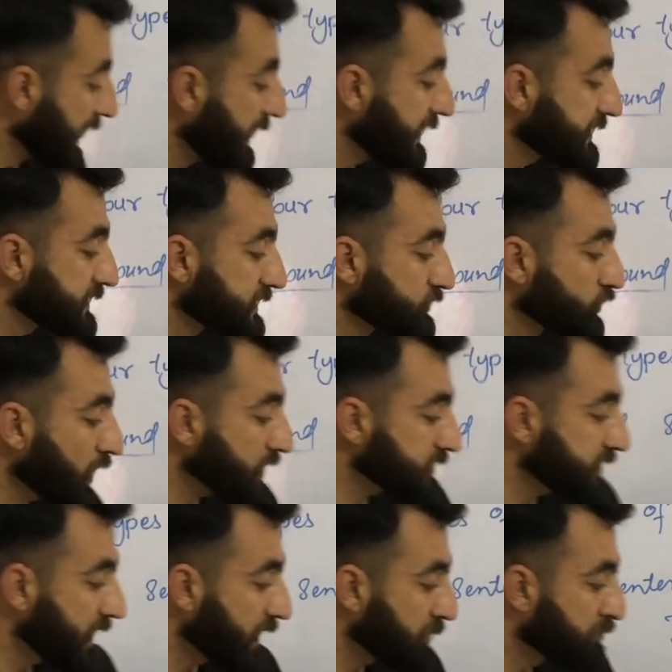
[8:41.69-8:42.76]
he did
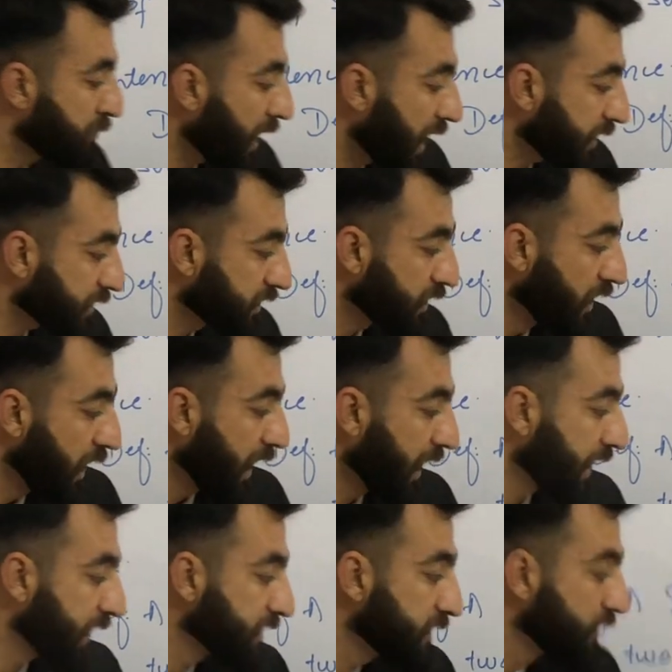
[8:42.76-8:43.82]
not take bath
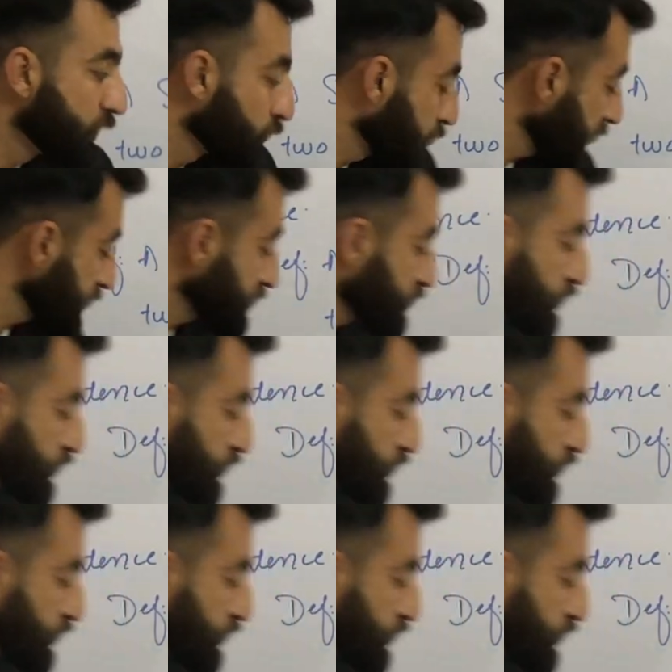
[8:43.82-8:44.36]
and he went